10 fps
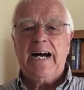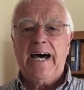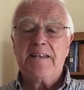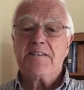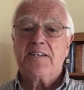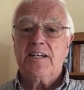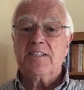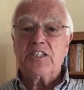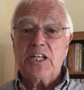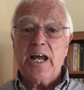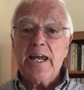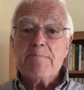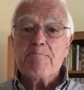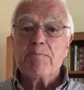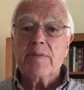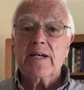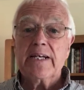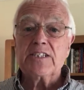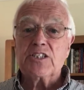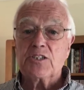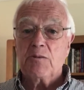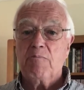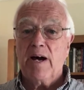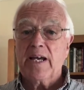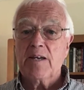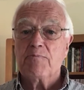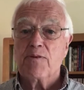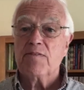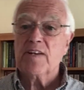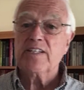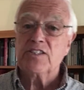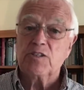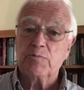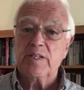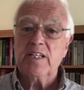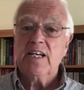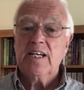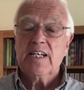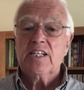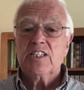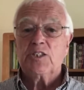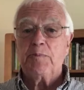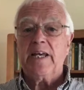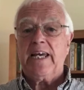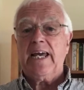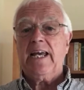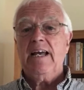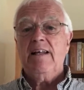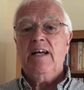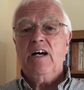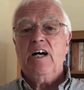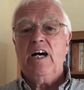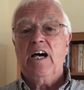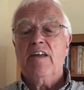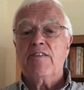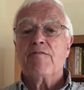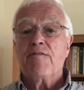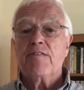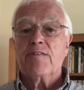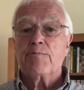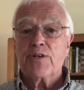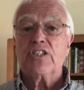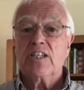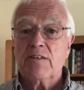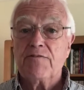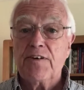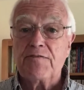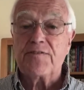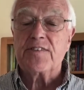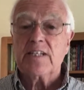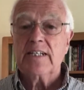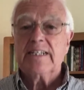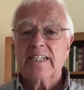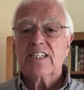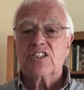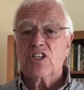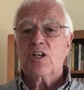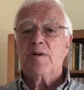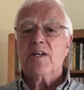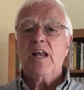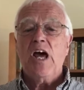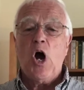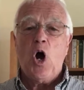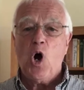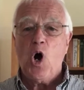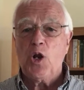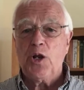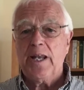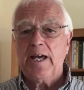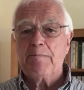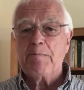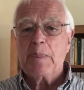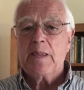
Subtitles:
and today it's my privilege to be speaking, preaching the fifth sermon on